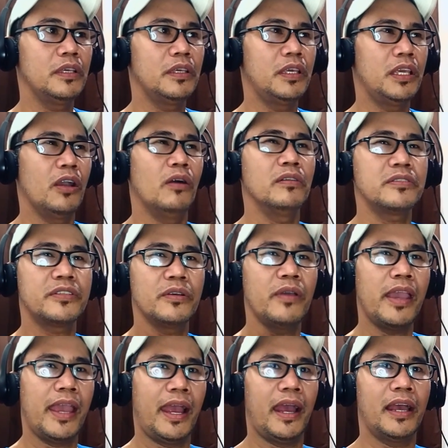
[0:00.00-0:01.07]
he also
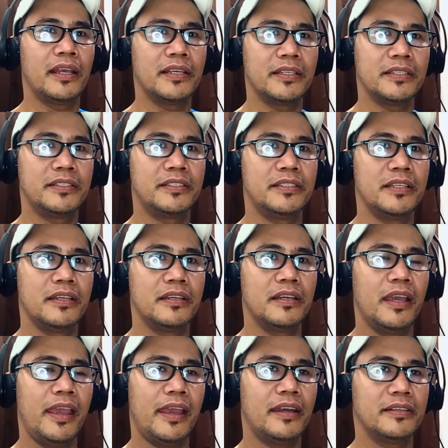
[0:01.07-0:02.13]
has
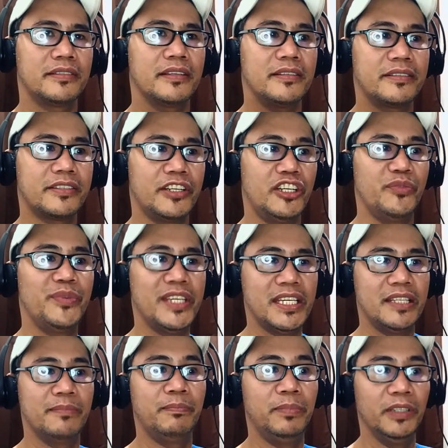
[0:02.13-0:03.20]
has
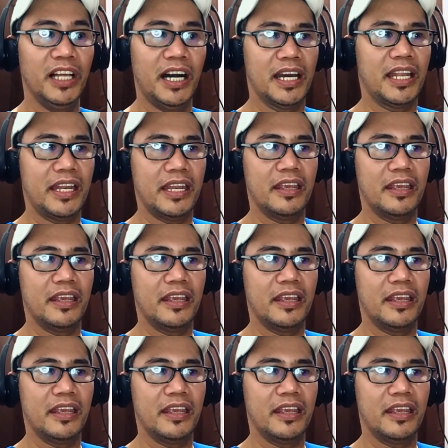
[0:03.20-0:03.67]
Serbian blood.